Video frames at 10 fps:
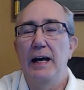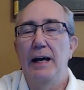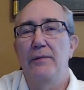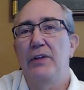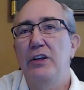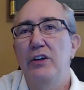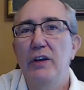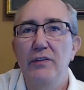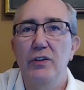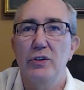They do
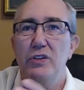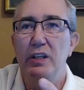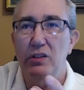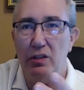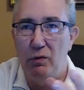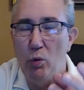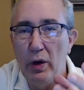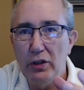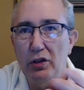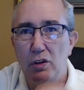give you a sense of
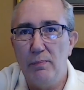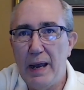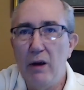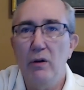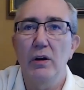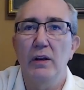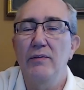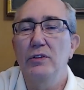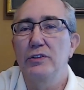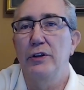what power
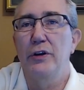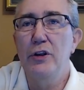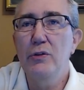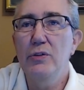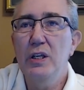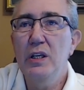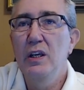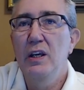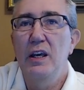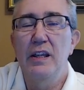levels you're using,
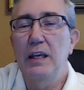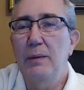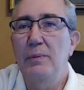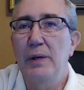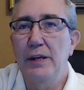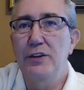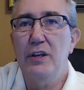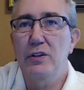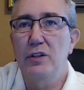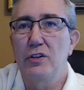and they can be
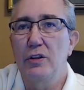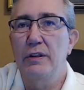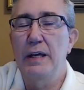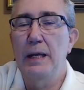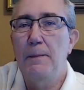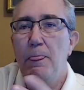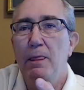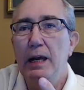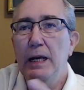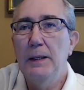adjusted so that
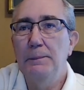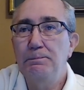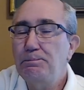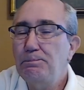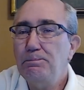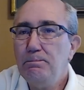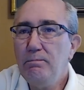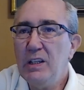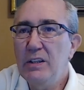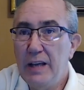
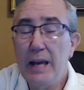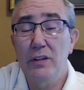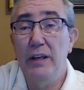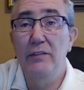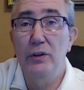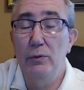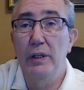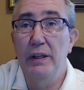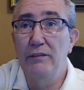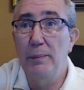they actually give you real
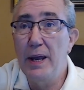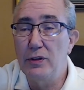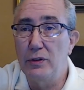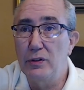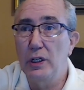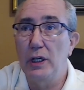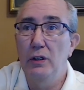information. So